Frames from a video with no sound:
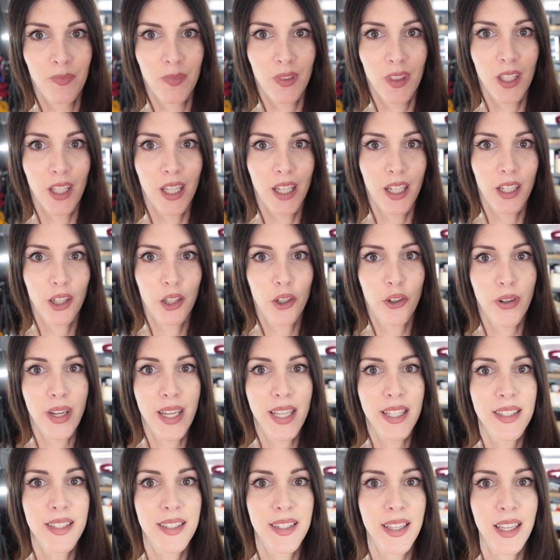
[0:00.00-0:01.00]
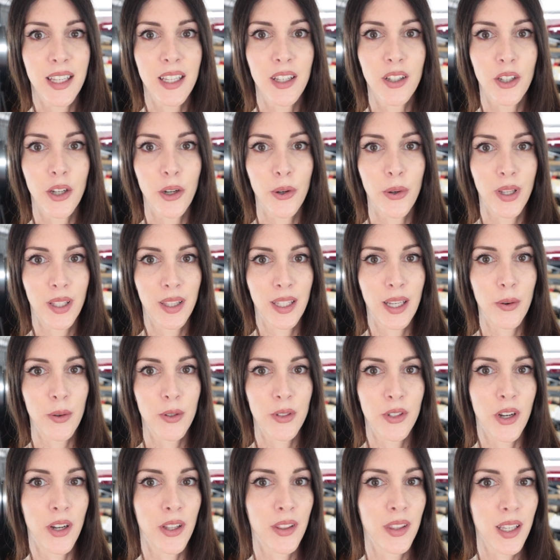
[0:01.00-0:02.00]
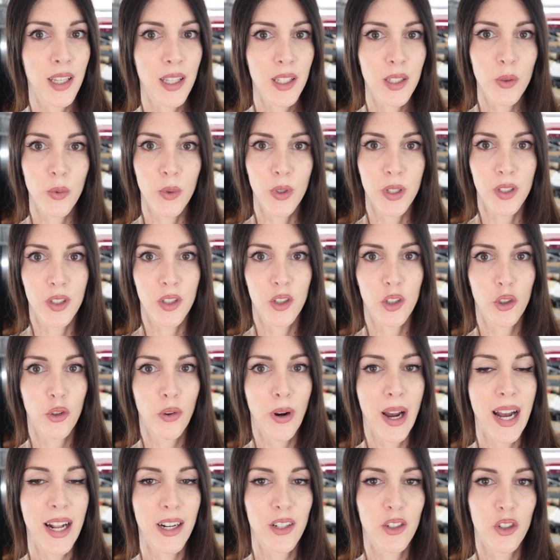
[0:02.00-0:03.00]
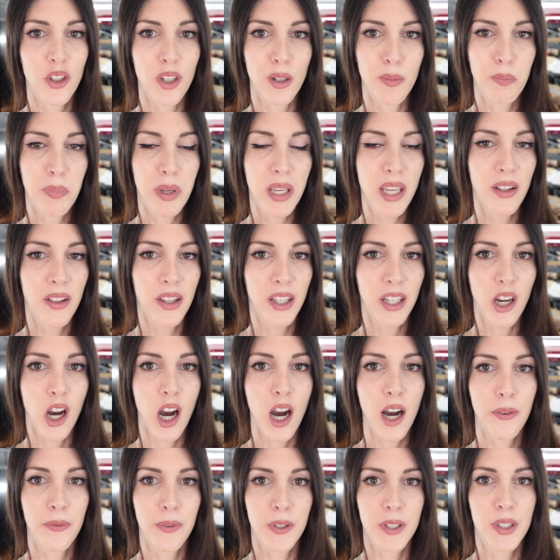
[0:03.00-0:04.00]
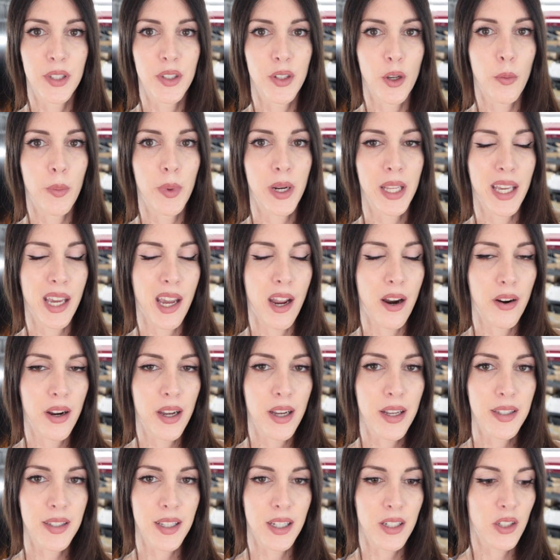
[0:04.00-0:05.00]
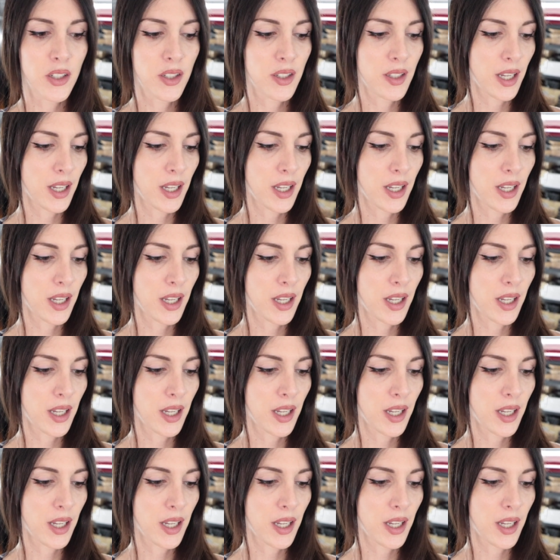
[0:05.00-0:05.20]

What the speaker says: The green zinc coating that was on these was scratched and peeling off in so many areas, I